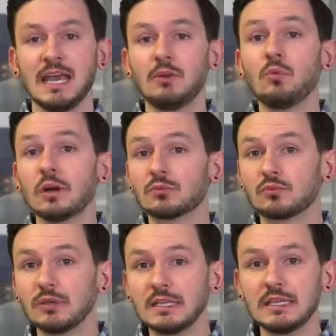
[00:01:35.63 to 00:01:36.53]
and what
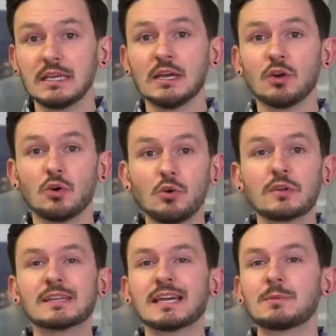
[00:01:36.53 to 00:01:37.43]
really, who
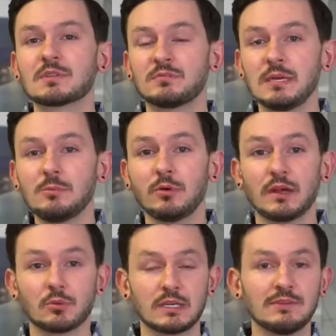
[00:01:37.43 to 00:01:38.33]
are the types of people
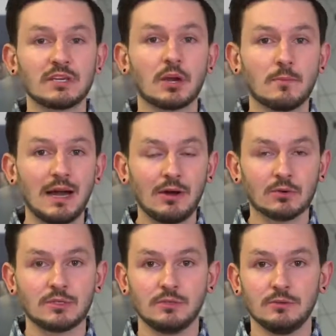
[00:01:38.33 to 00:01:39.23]
that we're giving our
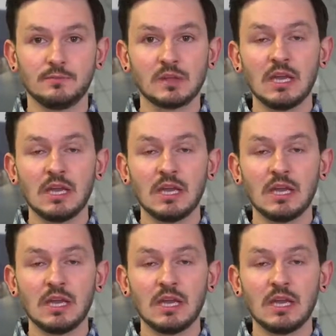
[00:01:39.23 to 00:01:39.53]
power to